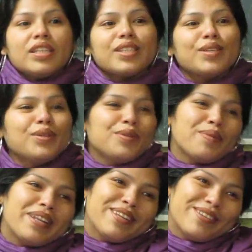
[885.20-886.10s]
To
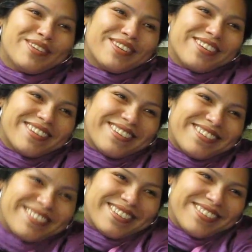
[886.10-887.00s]
my little
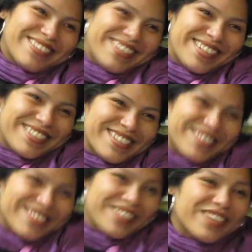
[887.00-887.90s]
girl, Carolina, she's
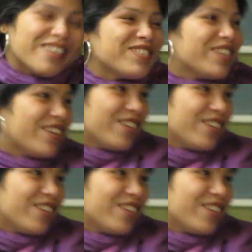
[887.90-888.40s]
so cute. I'm sorry